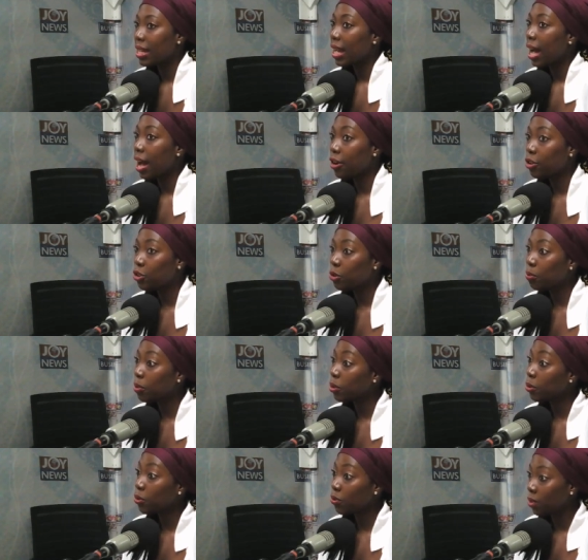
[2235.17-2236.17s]
how do you
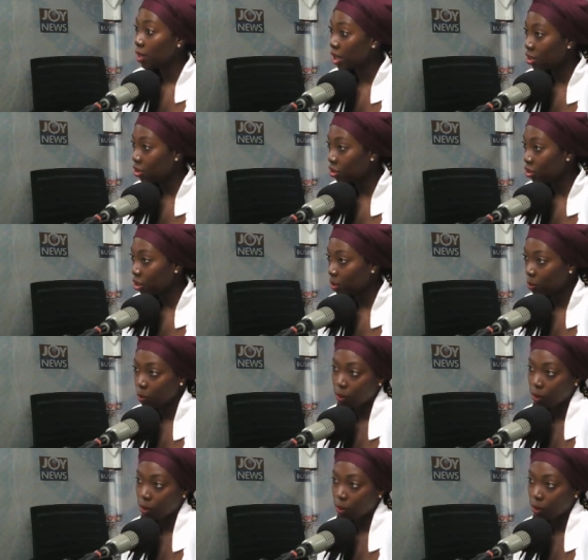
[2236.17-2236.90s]
build relationships,